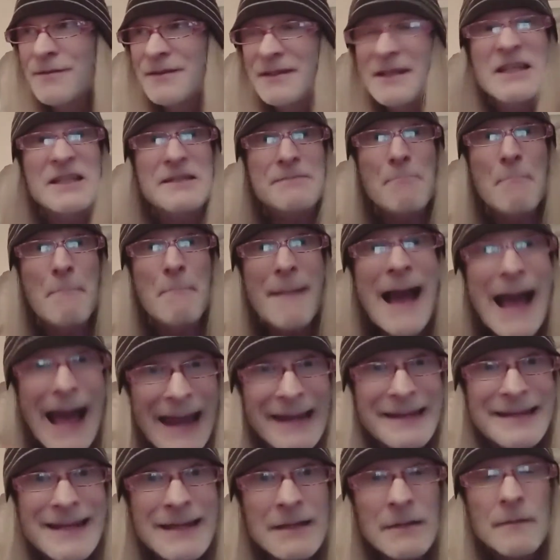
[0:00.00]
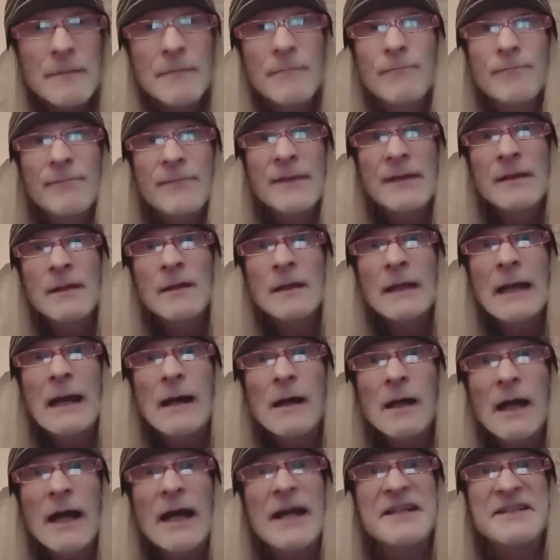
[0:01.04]
this man
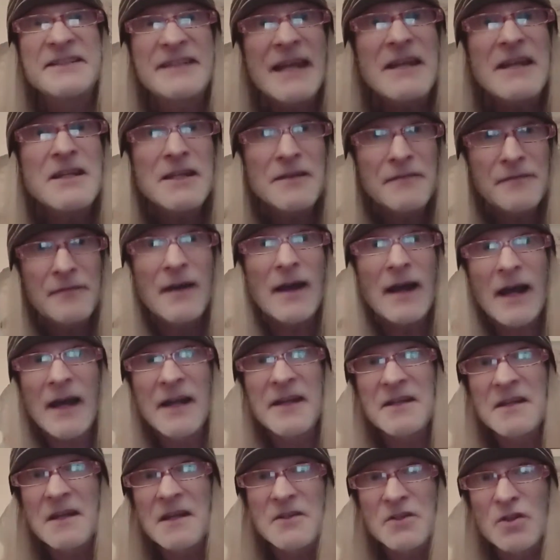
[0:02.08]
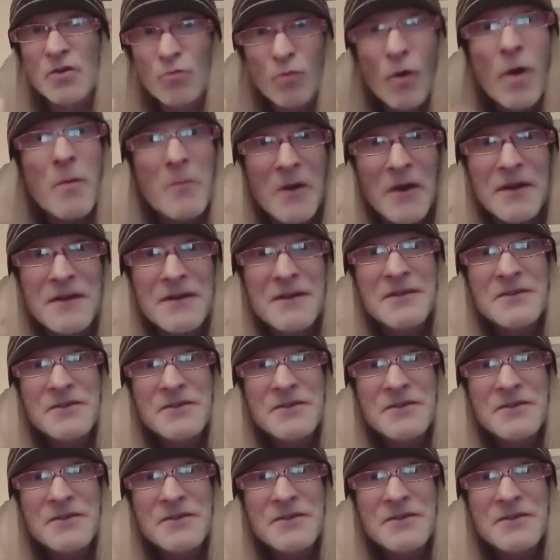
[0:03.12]
identified as a woman,